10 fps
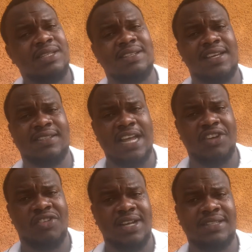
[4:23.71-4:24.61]
Test
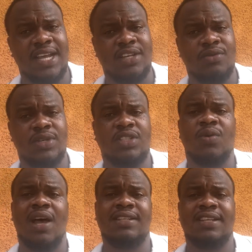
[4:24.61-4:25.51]
at grade 10 unit
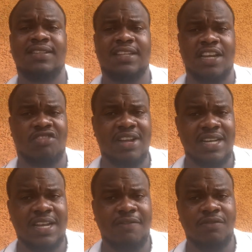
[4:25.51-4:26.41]
1, test at grade
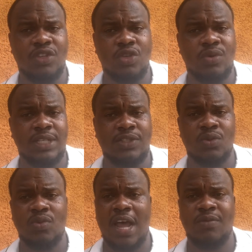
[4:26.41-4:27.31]
11 unit 2,